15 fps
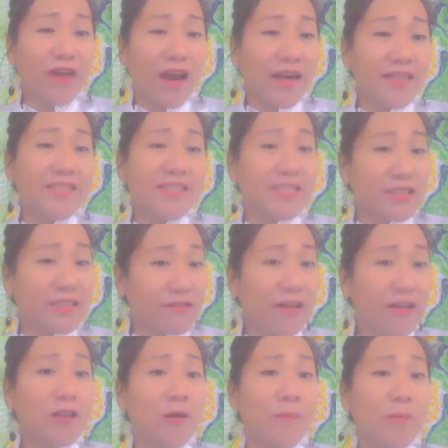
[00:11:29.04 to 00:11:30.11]
arts
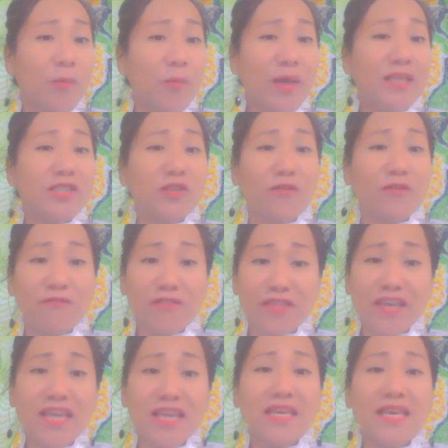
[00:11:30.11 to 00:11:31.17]
develop ways of
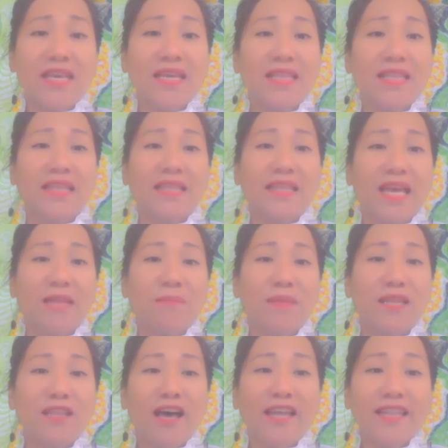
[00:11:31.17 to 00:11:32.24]
thinking that can
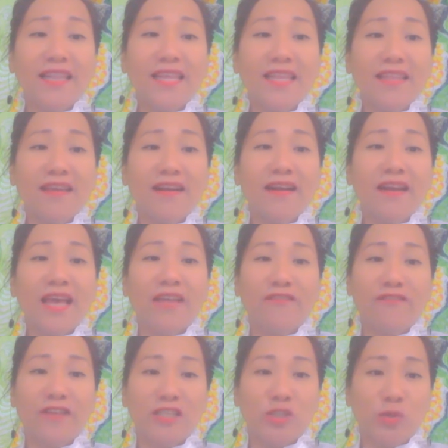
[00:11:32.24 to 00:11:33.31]
be nonlinear
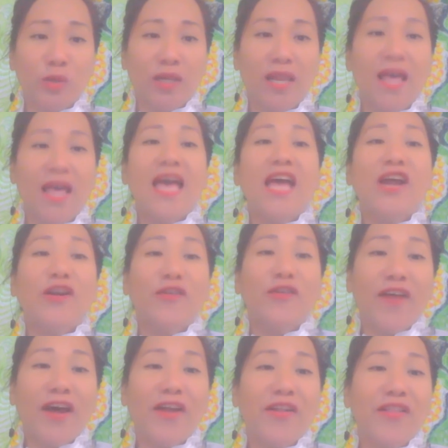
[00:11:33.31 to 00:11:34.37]
and visual
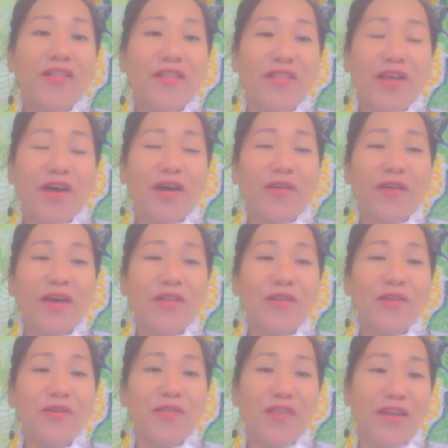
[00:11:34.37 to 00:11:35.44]

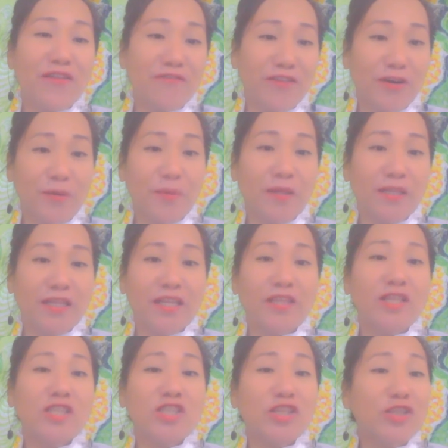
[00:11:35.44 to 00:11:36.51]
rather than verbal. In
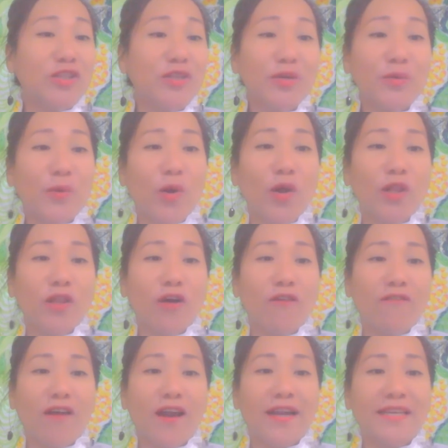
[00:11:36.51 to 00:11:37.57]
addition to the role of
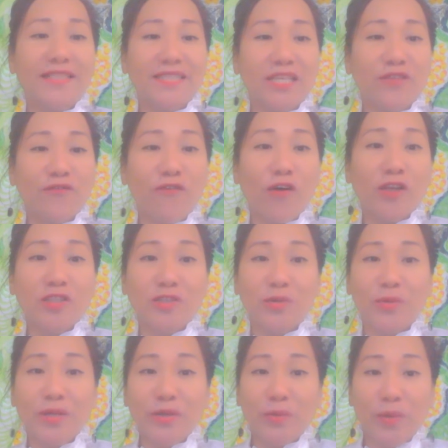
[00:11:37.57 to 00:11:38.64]
arts in
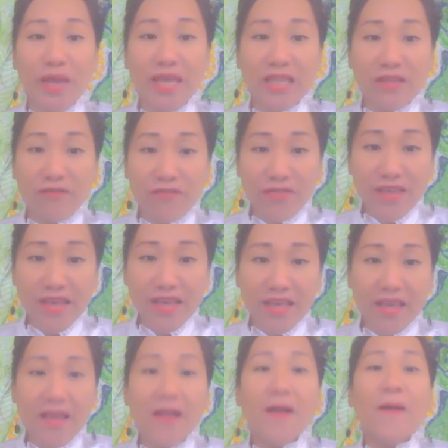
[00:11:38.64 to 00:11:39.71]
fostering creative
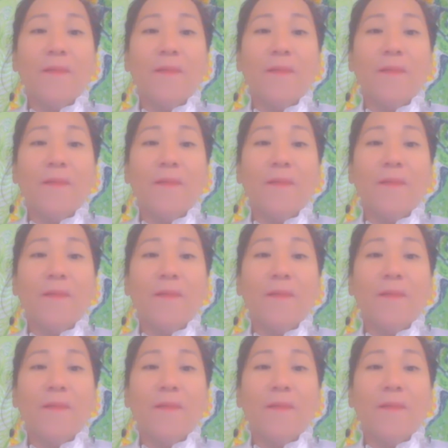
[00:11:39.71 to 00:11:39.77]
thinking,